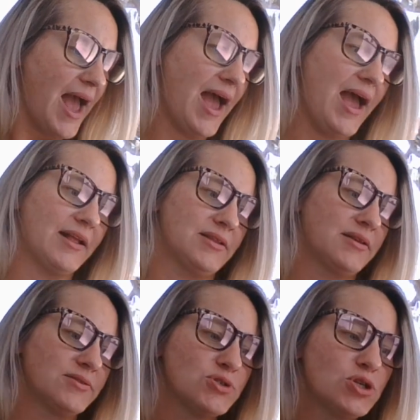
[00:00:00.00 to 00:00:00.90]
and
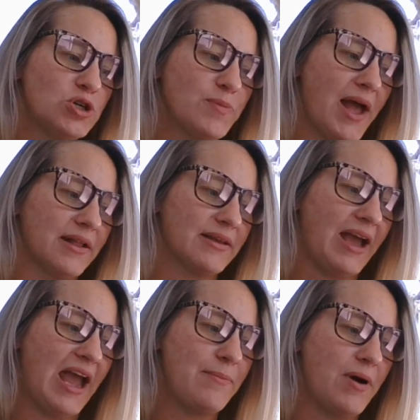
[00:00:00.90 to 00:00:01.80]
two men
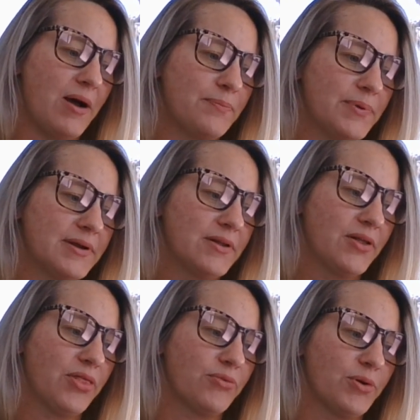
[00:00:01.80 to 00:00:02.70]
came up
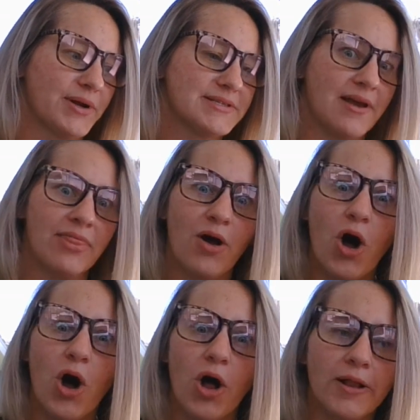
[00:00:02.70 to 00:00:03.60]
through it in the
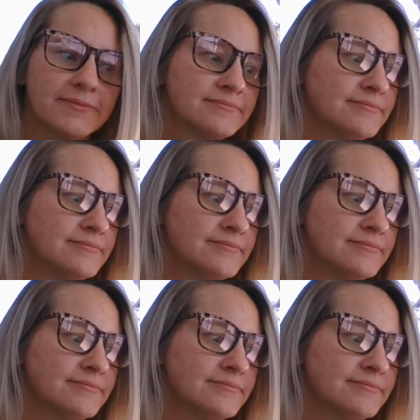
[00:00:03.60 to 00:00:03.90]
hall.